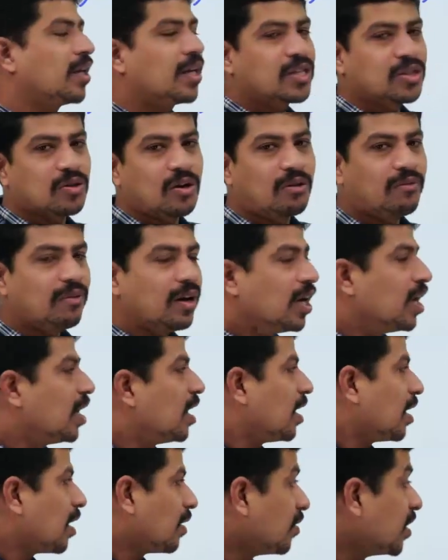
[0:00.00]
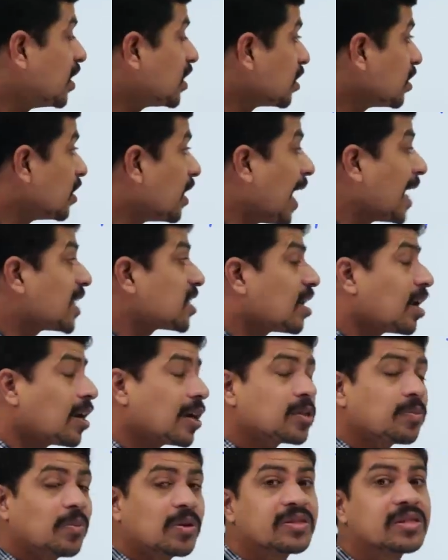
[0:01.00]
in a short way. This natural
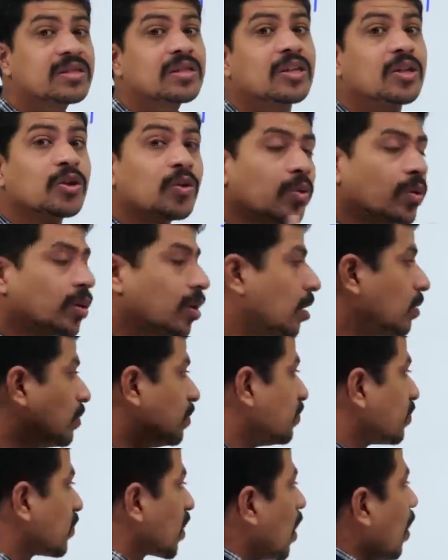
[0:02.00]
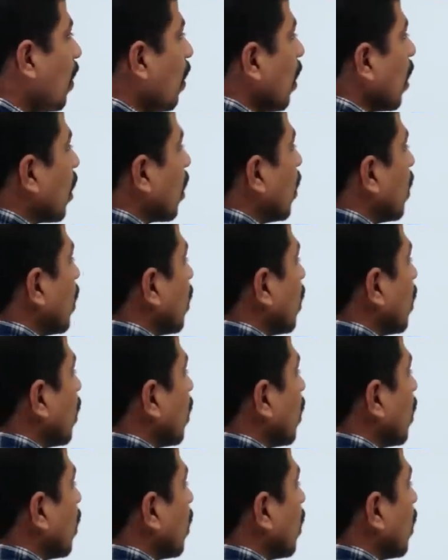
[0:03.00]
response is a new term, or